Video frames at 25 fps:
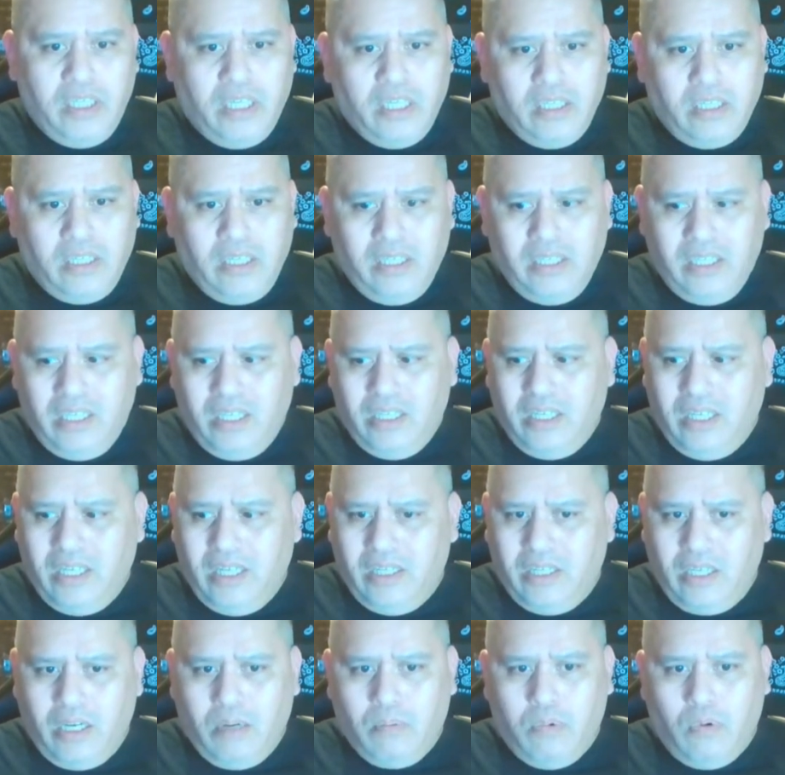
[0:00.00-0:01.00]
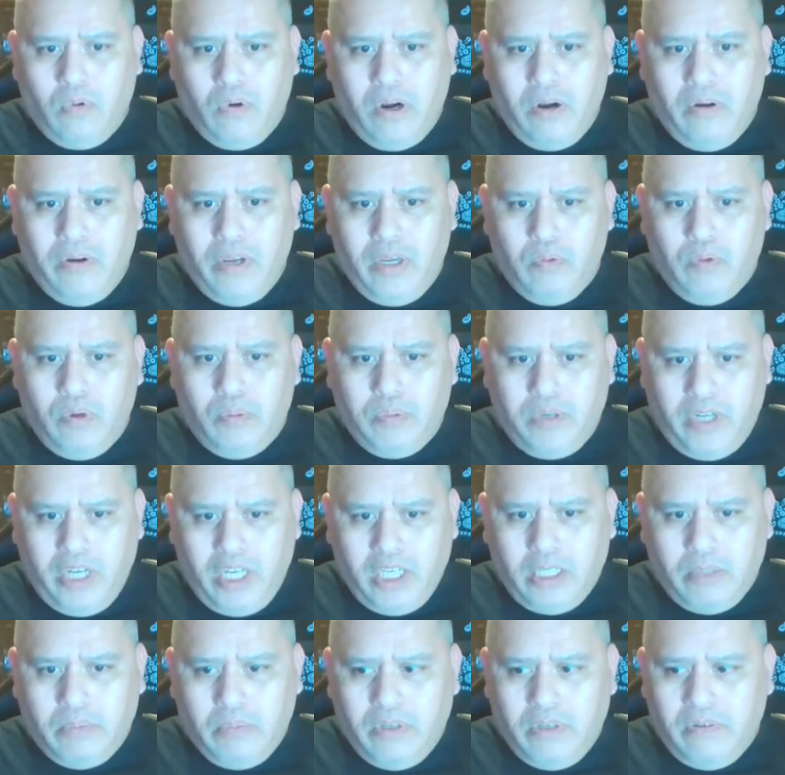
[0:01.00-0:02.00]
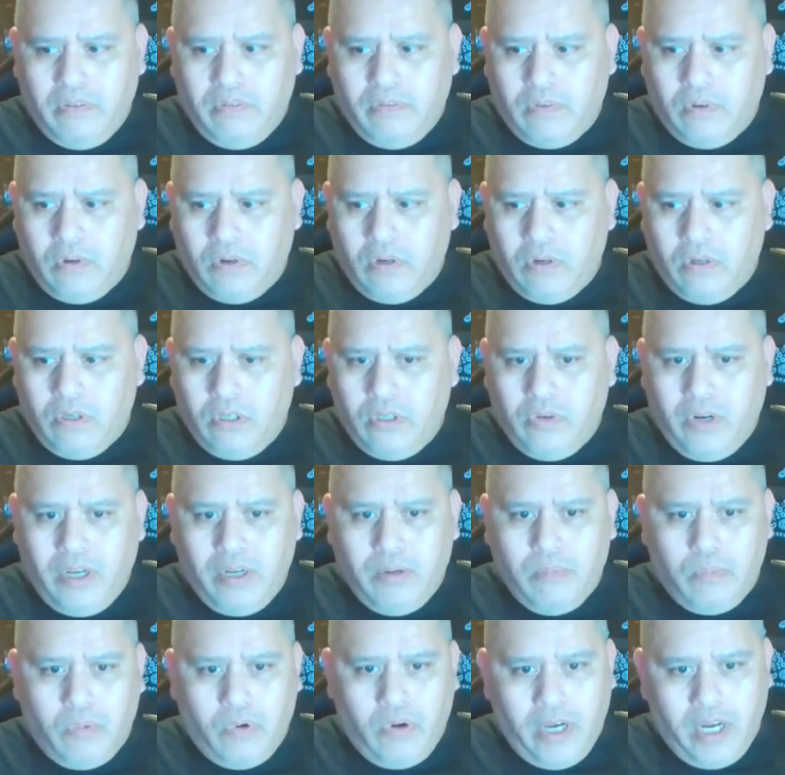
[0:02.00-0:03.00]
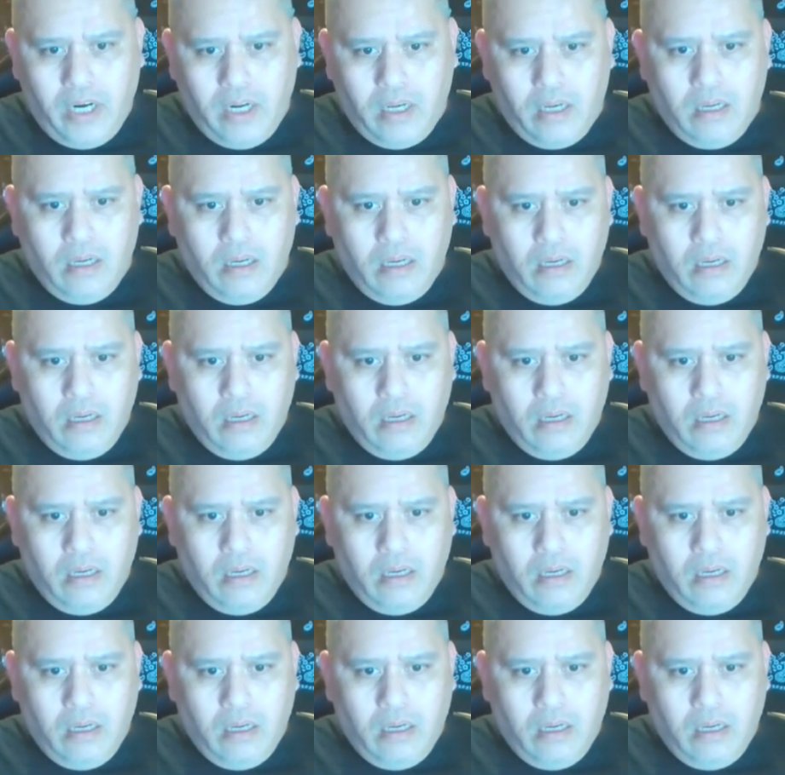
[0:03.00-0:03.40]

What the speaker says: He's he the temporary replacement for Trent Beretta?